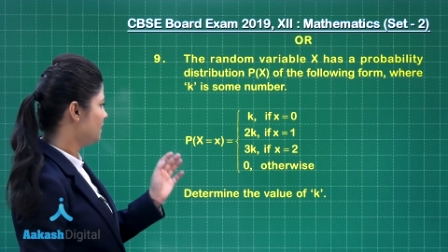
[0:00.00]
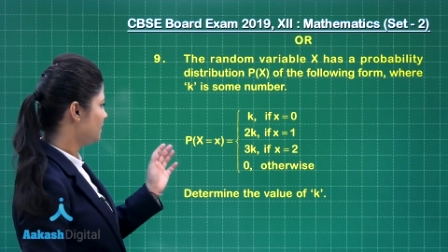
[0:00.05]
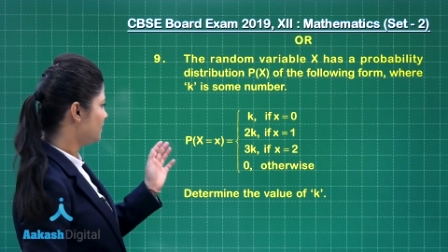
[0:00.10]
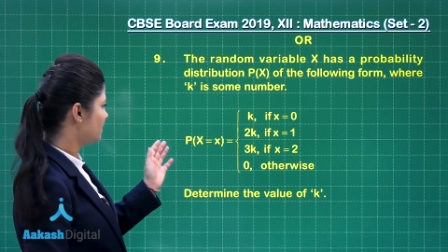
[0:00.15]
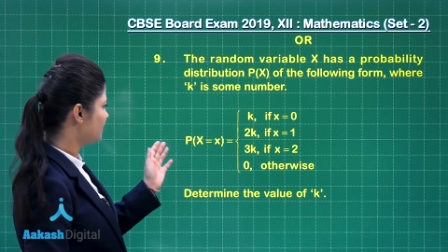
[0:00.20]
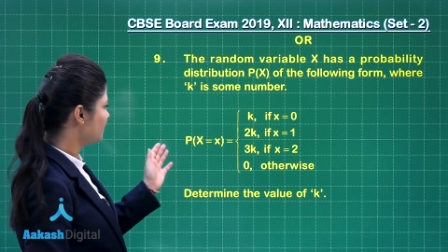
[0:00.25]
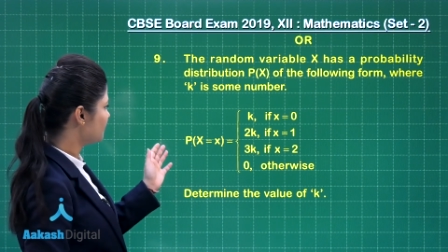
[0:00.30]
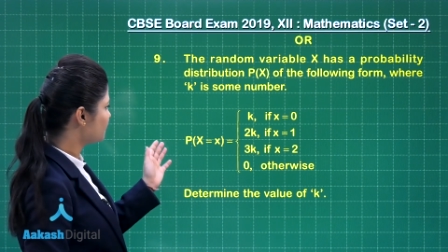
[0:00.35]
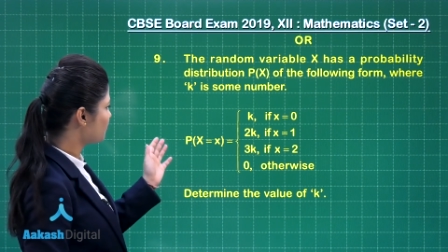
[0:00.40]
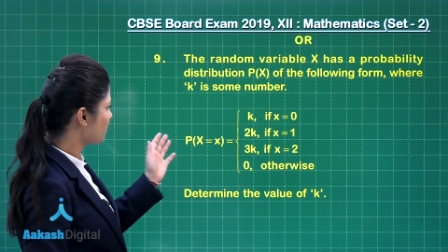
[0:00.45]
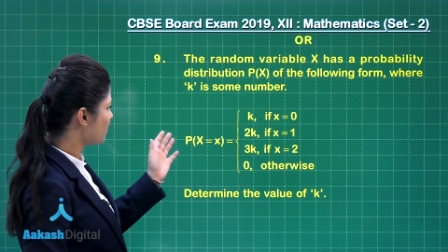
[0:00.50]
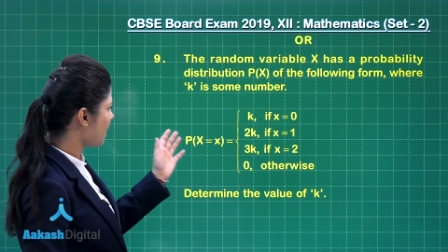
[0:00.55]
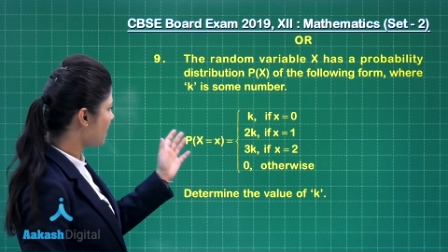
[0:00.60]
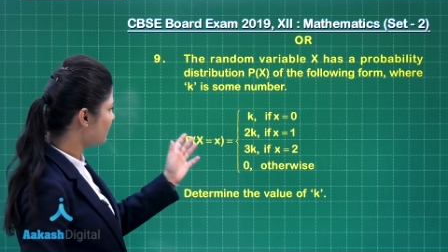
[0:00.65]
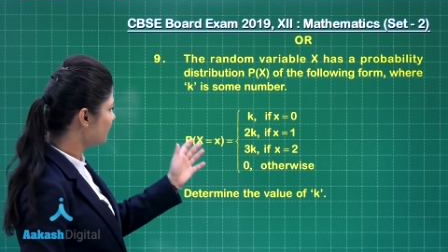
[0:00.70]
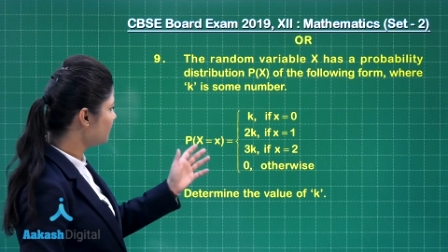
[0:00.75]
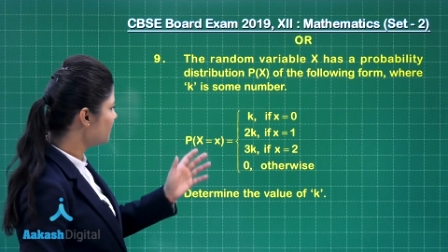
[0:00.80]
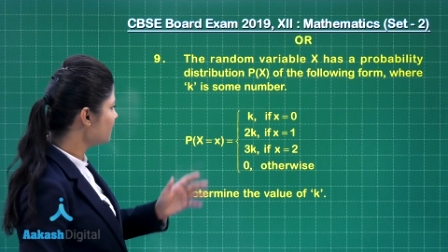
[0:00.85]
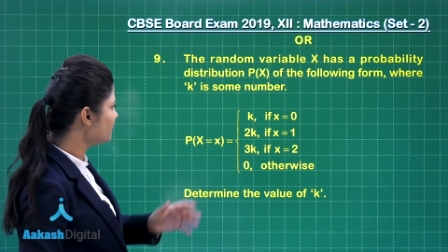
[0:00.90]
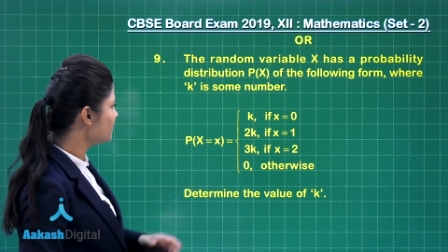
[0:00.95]
Here this
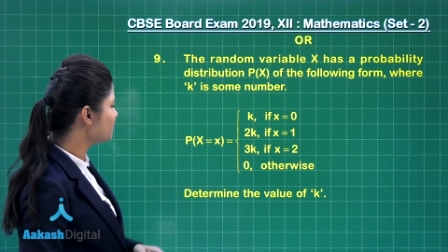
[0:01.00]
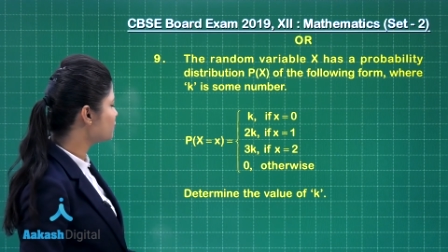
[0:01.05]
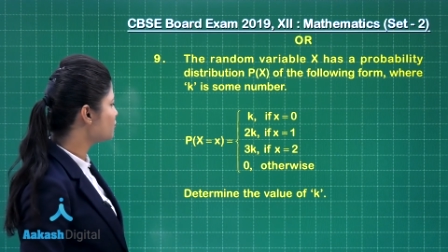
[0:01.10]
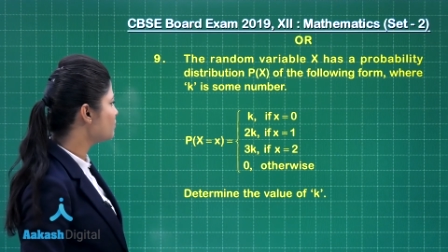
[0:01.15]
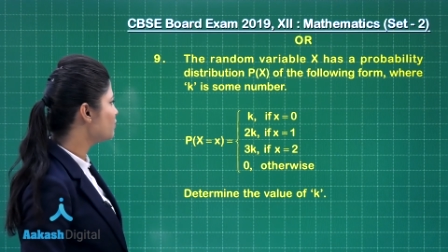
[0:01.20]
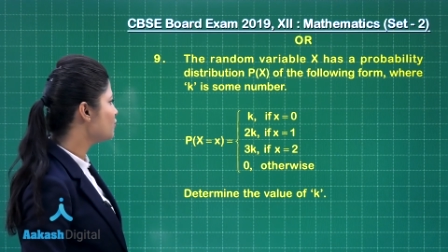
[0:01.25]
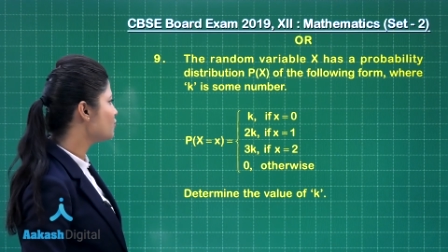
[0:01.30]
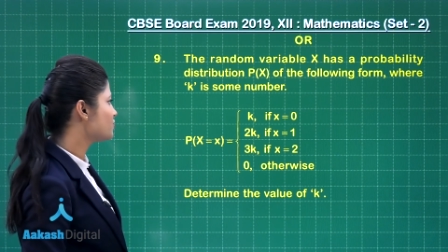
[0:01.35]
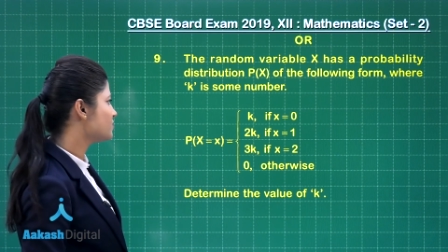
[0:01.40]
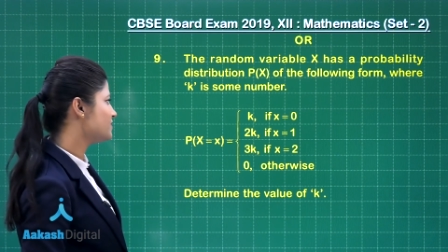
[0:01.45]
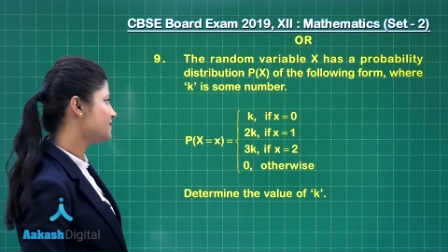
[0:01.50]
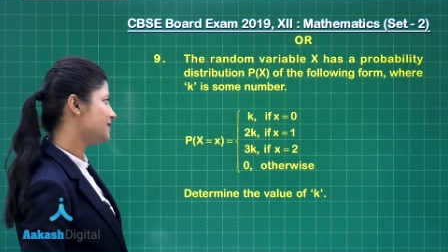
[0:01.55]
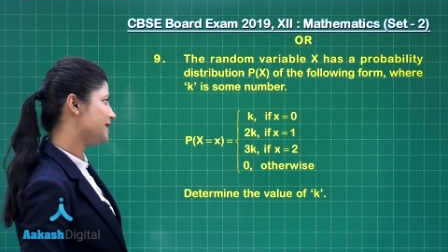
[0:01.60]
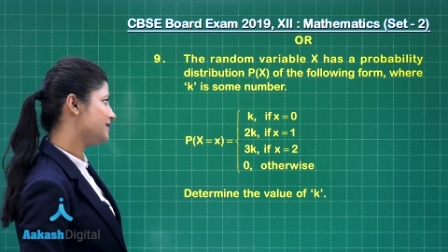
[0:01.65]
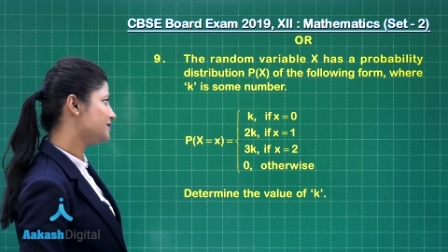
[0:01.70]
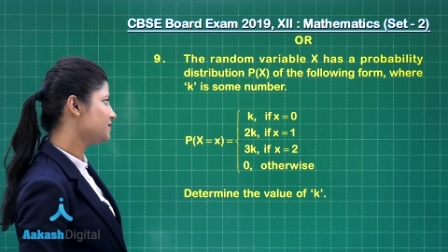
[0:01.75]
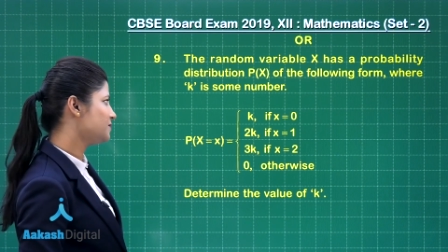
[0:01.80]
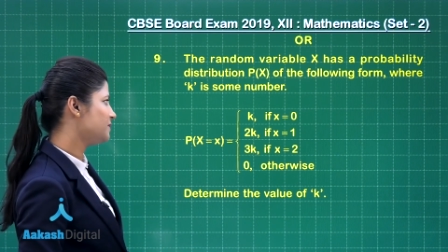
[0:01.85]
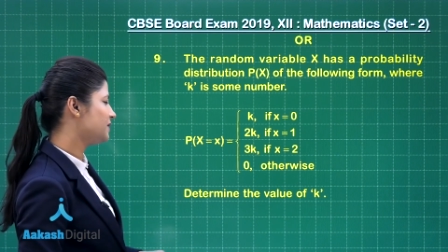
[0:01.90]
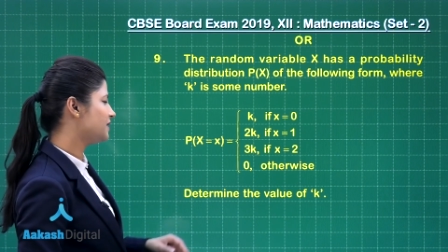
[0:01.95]
probability distribution
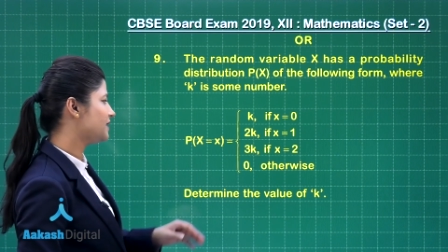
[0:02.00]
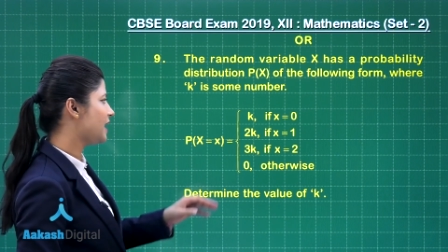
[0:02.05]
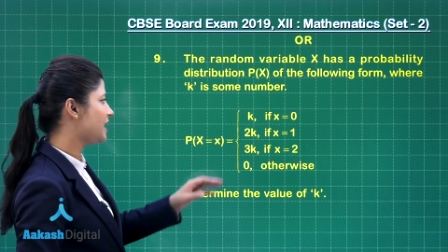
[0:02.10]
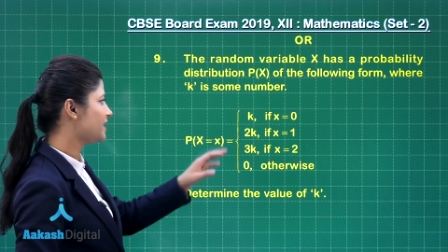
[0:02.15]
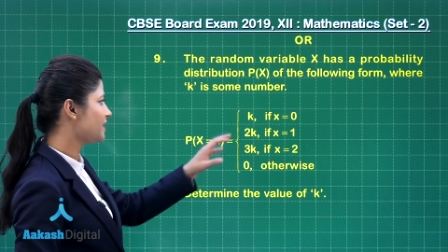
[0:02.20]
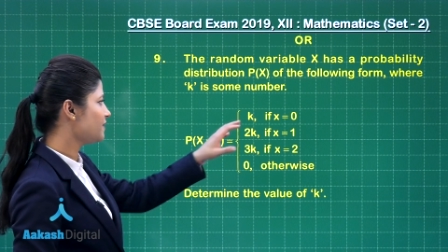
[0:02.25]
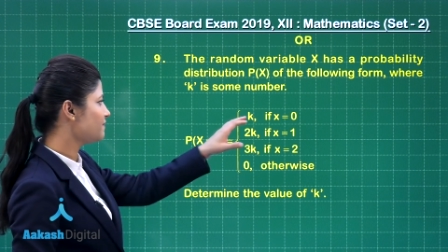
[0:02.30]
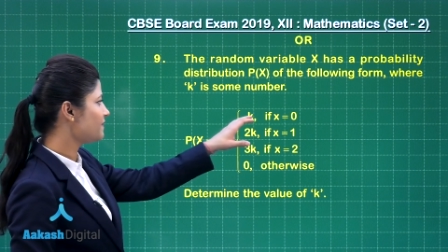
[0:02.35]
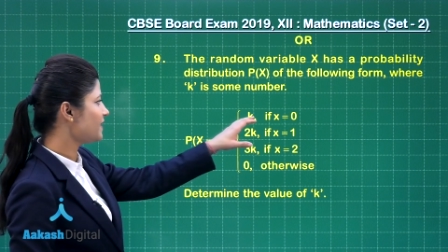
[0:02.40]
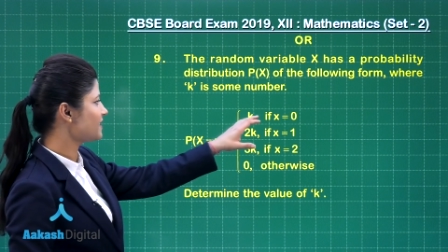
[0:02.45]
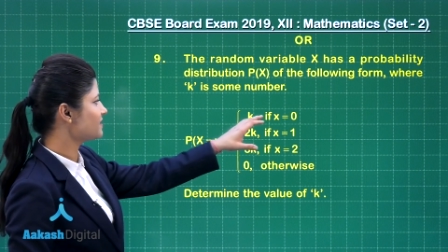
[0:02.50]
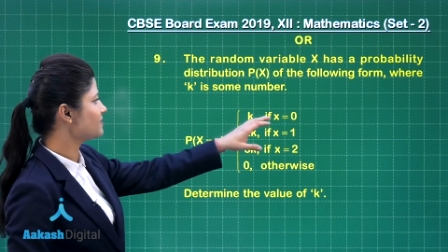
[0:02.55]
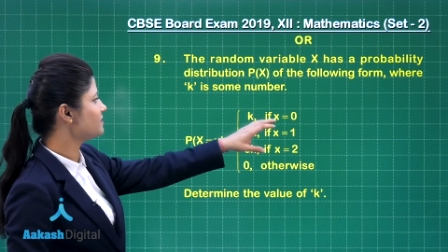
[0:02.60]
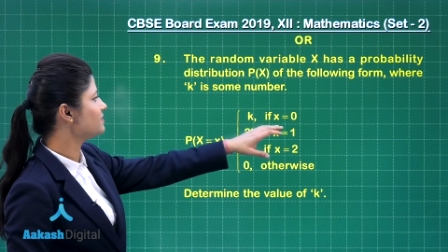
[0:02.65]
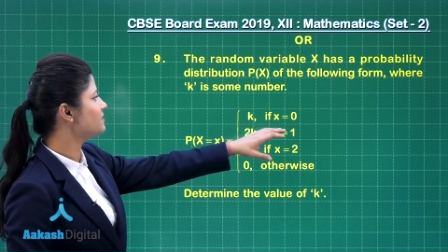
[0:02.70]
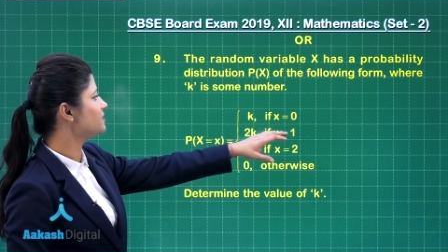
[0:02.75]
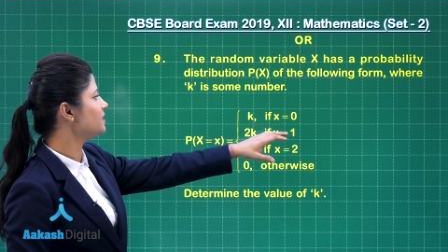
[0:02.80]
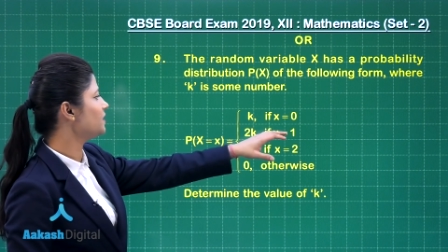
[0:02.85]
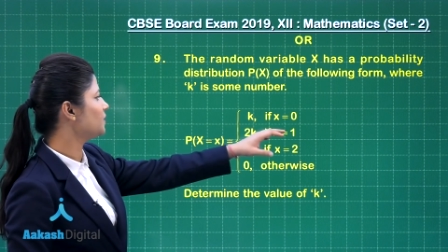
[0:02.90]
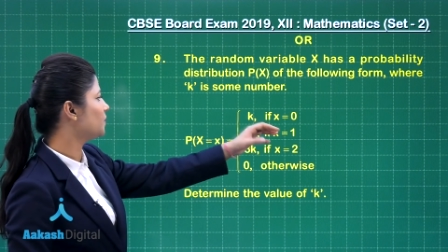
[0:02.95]
tells me that if x
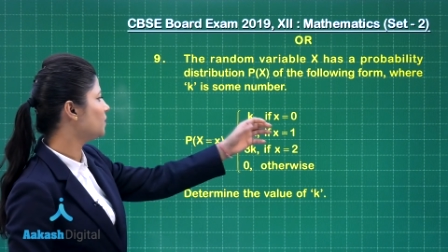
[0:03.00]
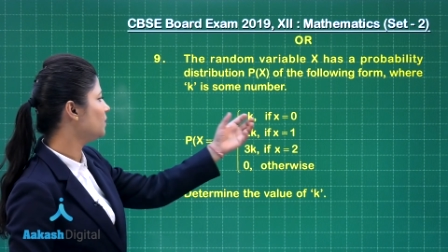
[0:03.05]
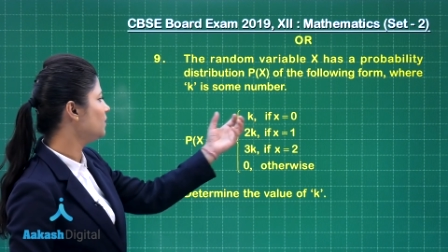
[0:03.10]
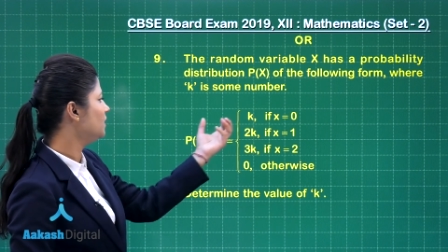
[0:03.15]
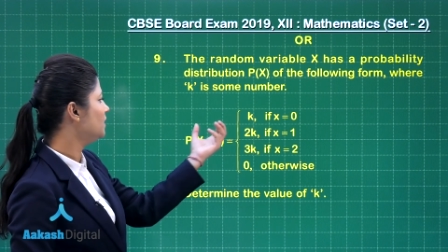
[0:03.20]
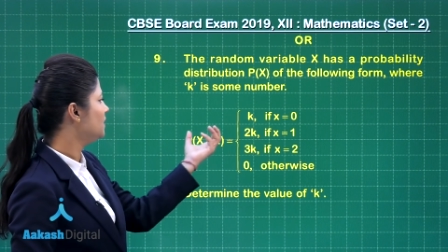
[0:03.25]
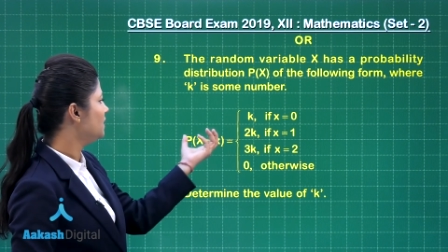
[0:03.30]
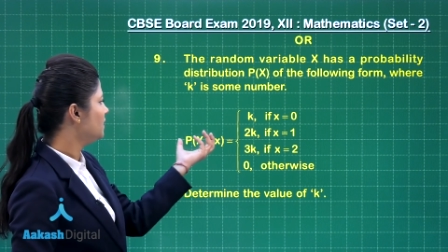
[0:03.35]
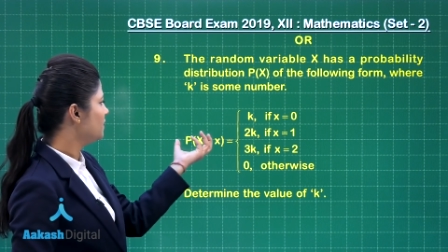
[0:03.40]
is zero,